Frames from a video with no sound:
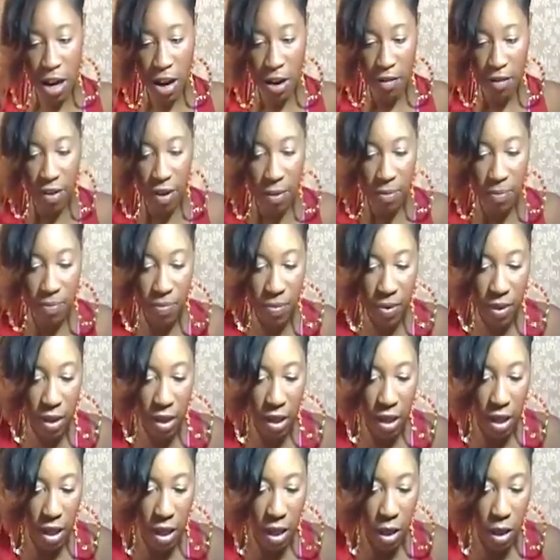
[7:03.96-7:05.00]
of it.
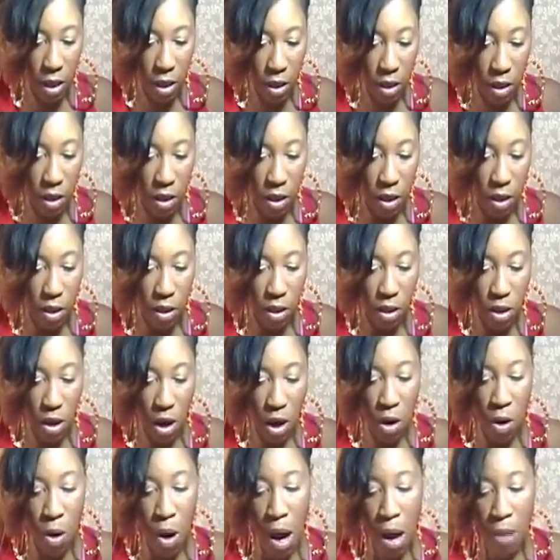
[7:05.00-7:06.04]

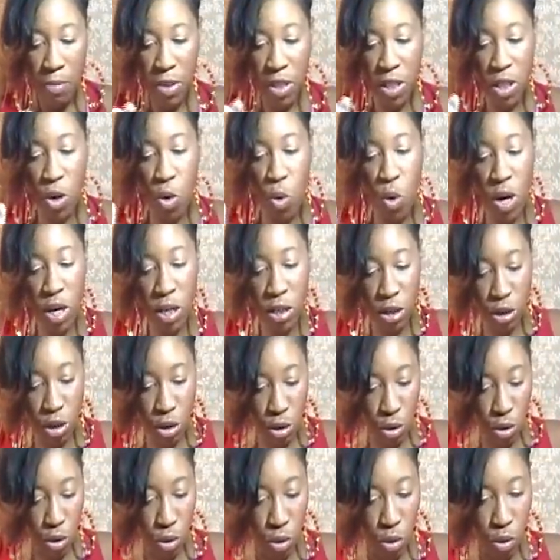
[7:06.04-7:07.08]
So I'm just going
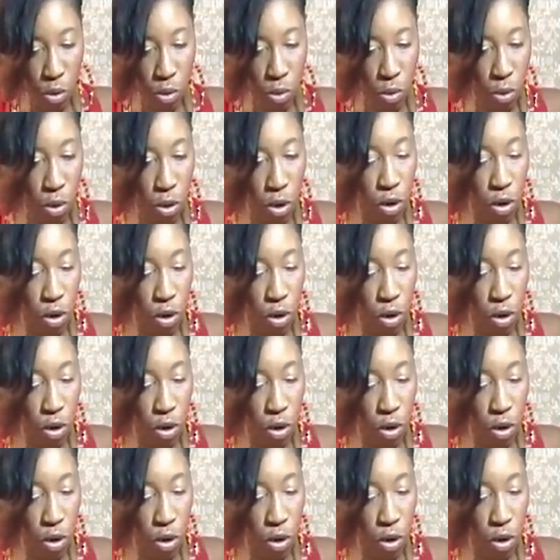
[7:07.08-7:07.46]
to